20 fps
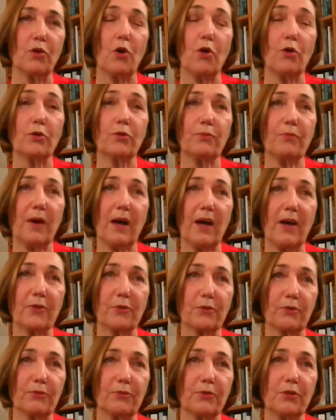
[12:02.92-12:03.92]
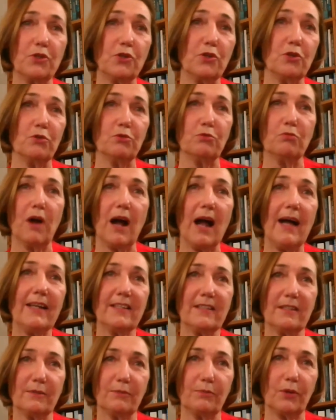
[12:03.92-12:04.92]
godfather of the new
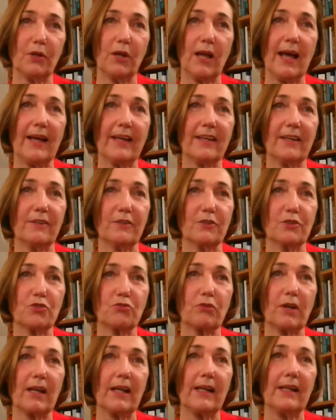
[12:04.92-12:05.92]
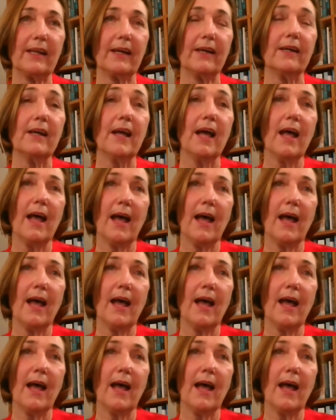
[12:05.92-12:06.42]
right, if you like, in Australia,